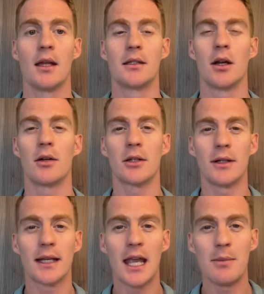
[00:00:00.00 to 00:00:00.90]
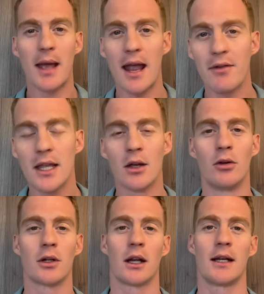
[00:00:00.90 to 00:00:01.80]
Denota is going to keep everything
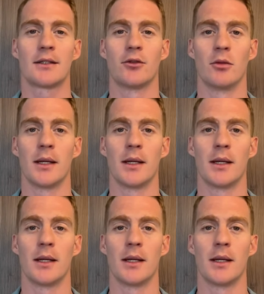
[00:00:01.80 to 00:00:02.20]
organized for